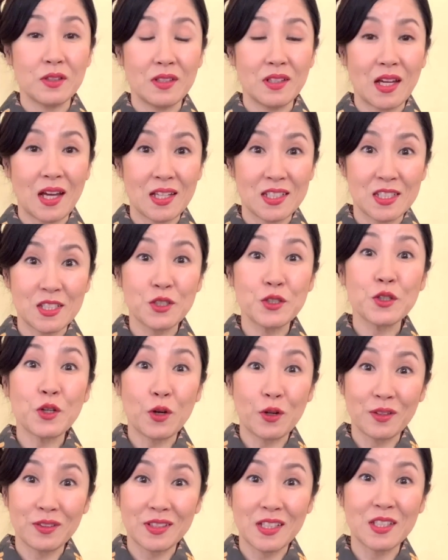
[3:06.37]
As you
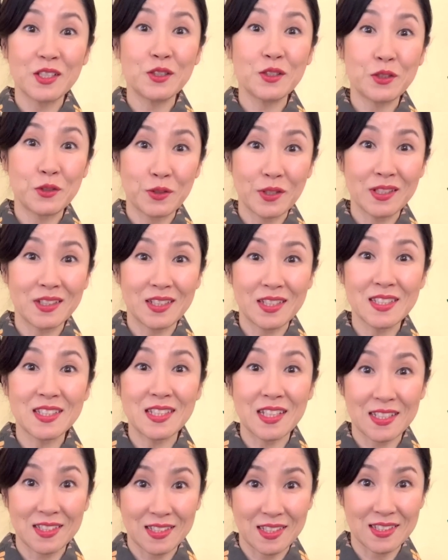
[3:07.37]
continue doing this
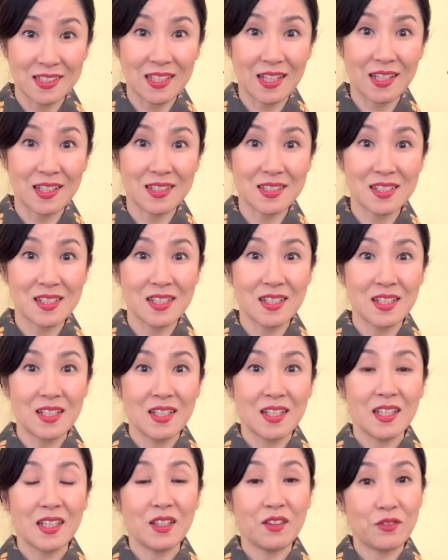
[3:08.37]
exercise,
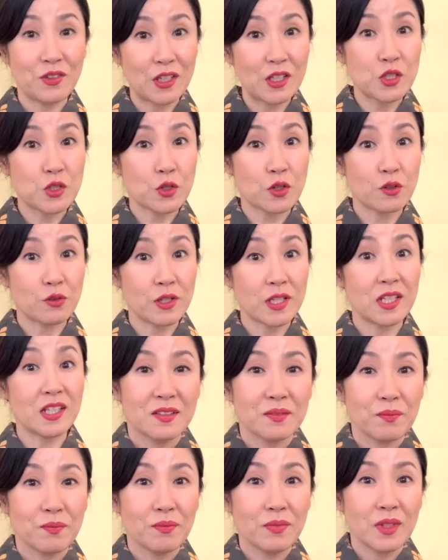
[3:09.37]
eventually
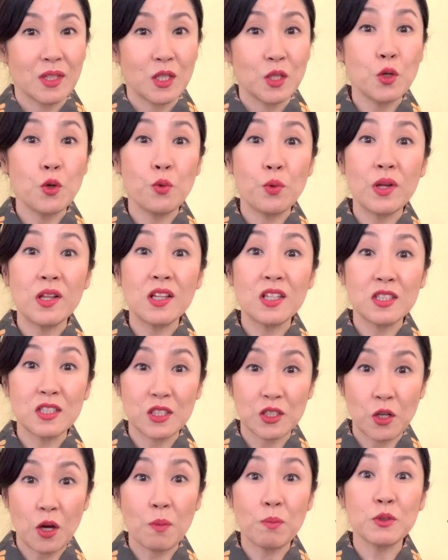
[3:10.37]
you will
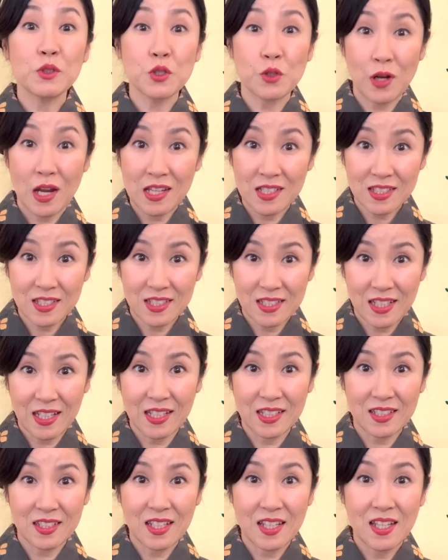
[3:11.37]
stop
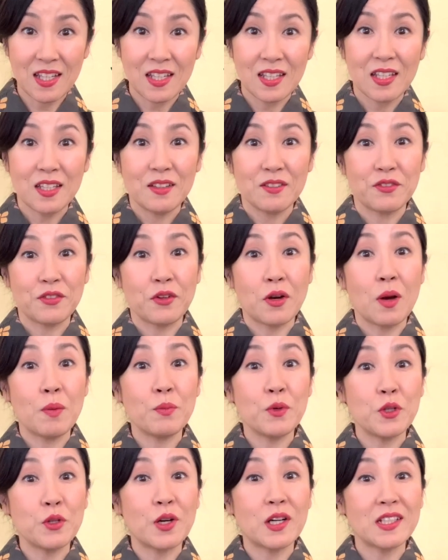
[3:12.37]
translate from
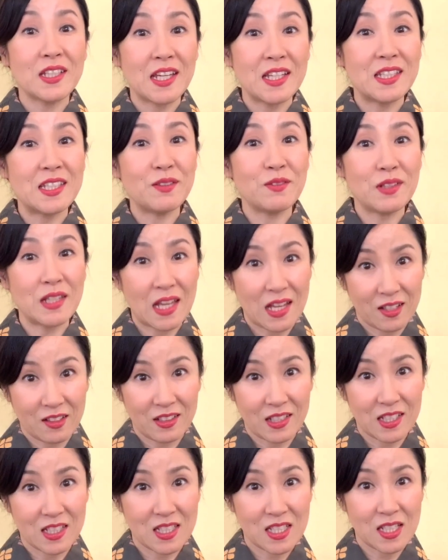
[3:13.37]
your native
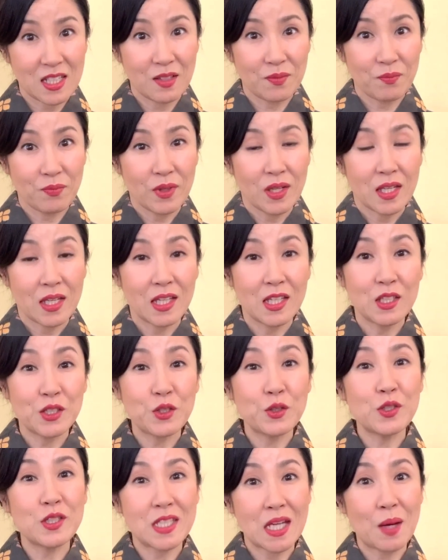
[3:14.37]
language
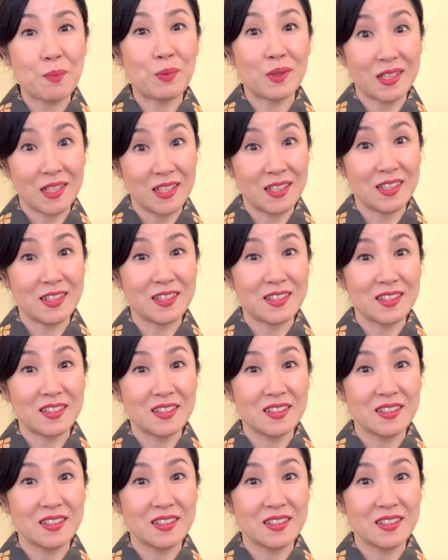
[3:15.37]
into Japanese.